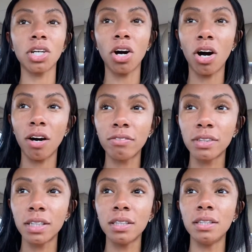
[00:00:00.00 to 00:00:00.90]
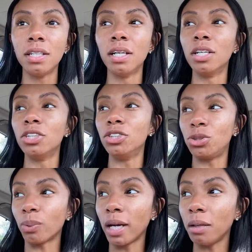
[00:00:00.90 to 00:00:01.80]
often
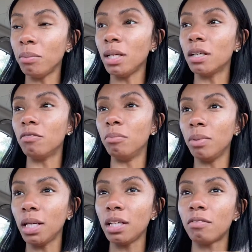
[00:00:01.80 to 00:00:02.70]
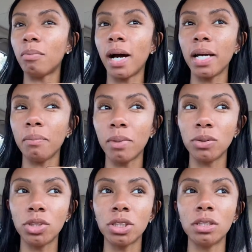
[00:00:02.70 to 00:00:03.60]
drain me of many of my
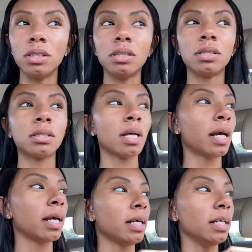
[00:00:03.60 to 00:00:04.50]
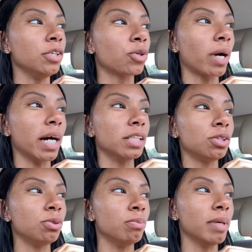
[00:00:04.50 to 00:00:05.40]
emotions. He tries
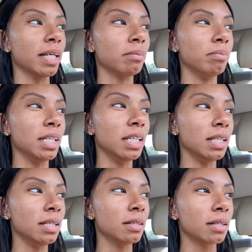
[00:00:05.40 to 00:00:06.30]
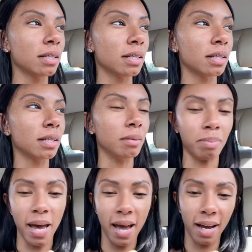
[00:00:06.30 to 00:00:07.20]
to make me the
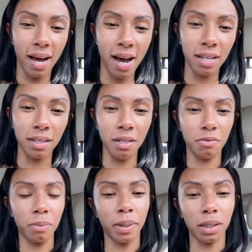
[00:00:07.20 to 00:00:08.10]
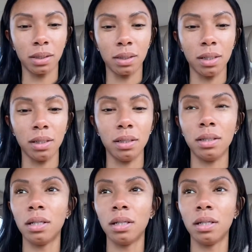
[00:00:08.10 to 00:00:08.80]
bad guy, the evil person.